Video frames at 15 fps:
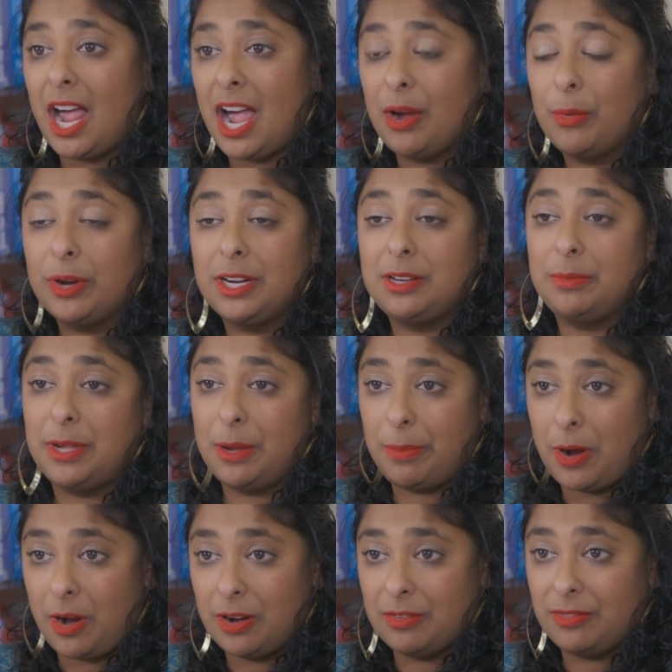I wanted to be a
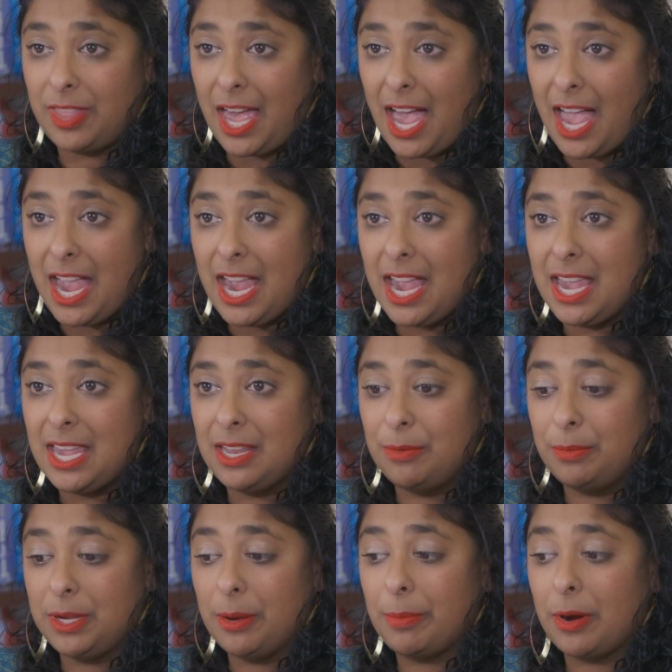part of that
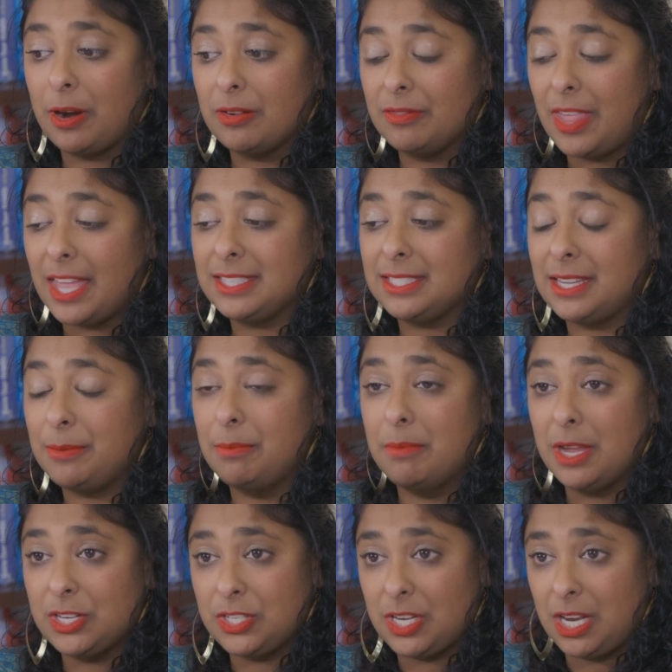and be a part of that same
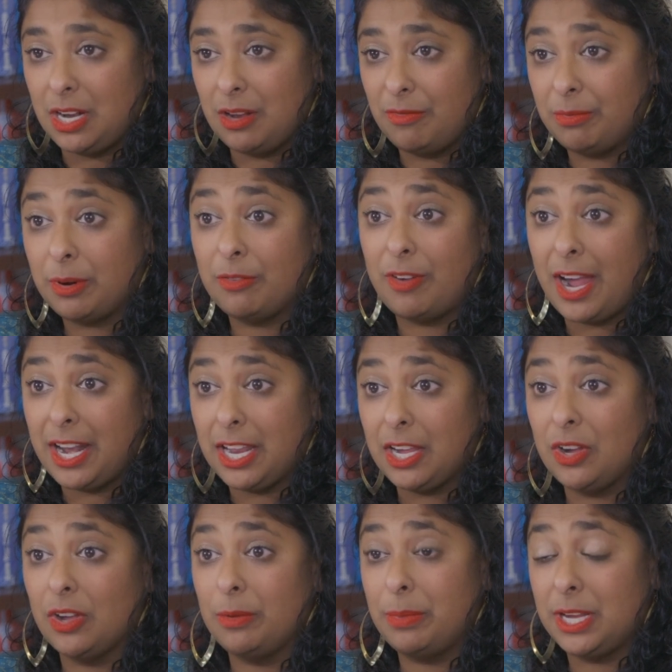mission of
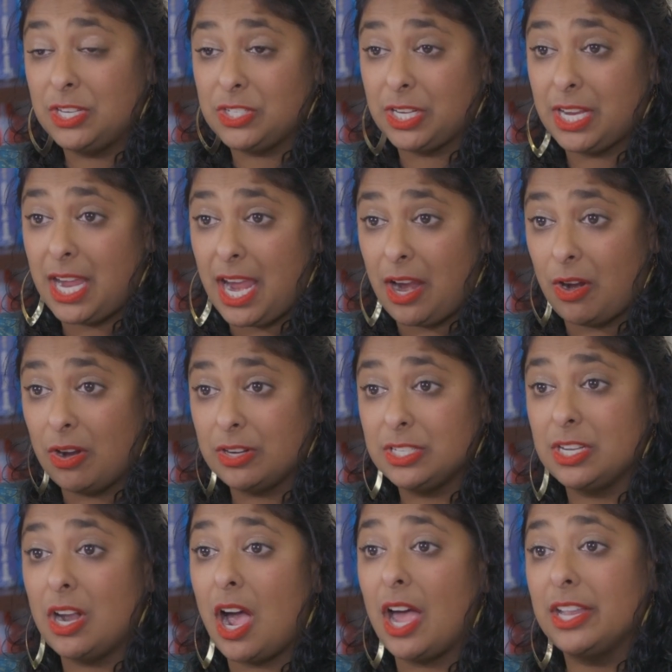providing good patient care
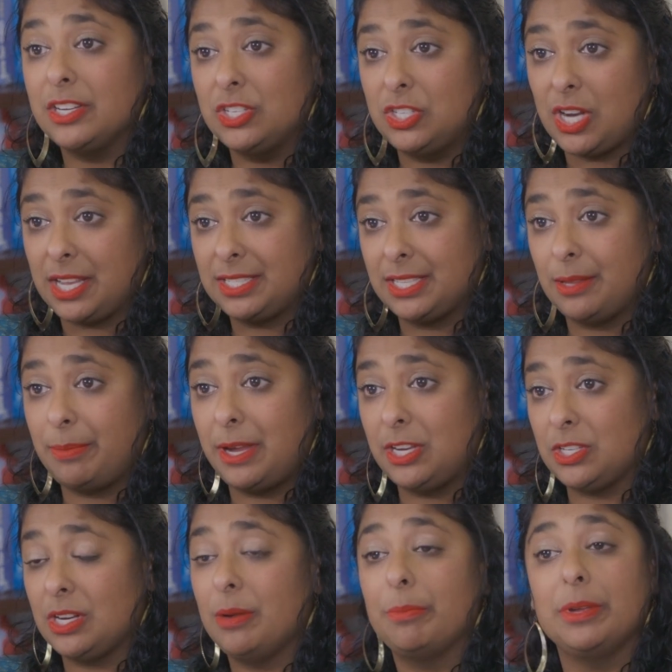to not just the
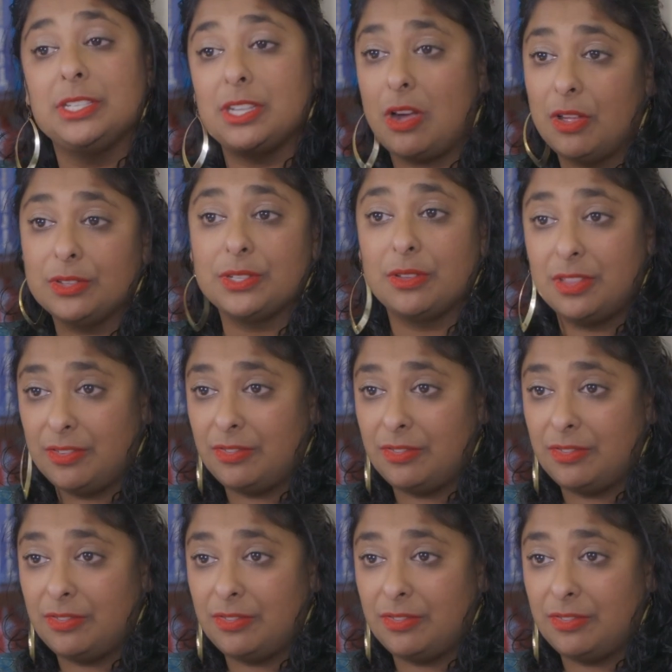patient, but to also the